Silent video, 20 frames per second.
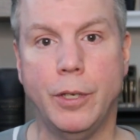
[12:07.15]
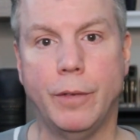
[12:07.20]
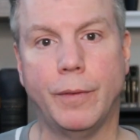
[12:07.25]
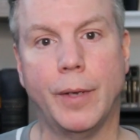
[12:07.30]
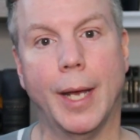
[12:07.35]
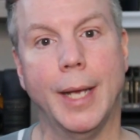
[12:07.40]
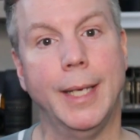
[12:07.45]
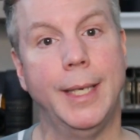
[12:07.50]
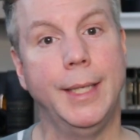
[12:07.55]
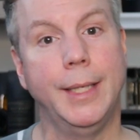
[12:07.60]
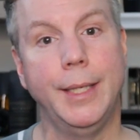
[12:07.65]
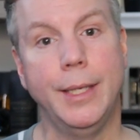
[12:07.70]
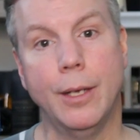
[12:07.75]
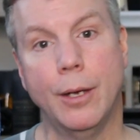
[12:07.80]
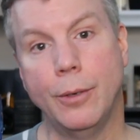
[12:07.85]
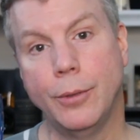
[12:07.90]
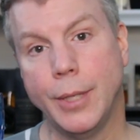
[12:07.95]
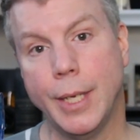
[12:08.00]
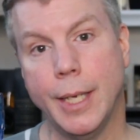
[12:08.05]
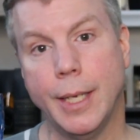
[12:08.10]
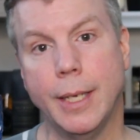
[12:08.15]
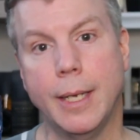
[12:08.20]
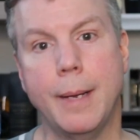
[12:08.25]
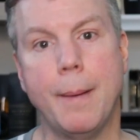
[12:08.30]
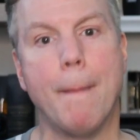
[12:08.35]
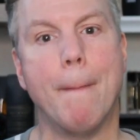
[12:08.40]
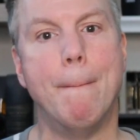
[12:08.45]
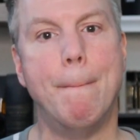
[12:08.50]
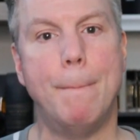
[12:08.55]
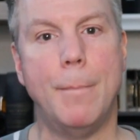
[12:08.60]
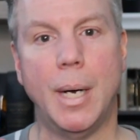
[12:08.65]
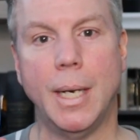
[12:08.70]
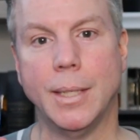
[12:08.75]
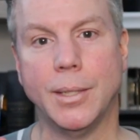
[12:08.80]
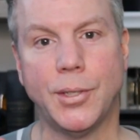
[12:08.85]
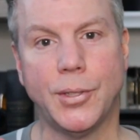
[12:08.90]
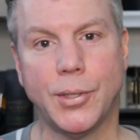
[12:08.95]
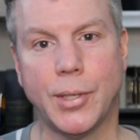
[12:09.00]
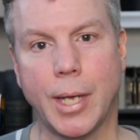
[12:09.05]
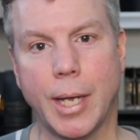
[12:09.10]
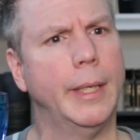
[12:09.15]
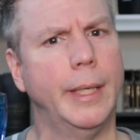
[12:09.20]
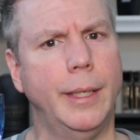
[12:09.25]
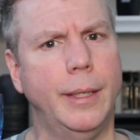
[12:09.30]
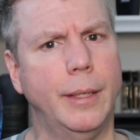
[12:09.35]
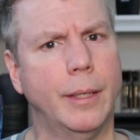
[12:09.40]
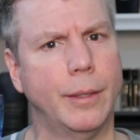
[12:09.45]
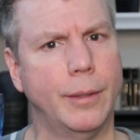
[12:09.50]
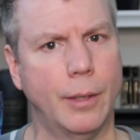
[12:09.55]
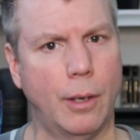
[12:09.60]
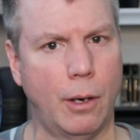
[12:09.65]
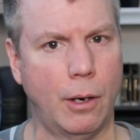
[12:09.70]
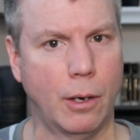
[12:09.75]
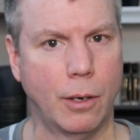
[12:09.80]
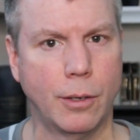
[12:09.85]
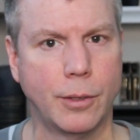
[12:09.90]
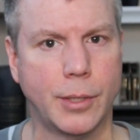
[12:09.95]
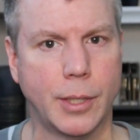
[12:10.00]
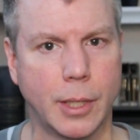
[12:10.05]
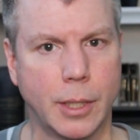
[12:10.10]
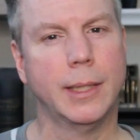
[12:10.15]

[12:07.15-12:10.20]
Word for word: You've got hedione musk, and the heart.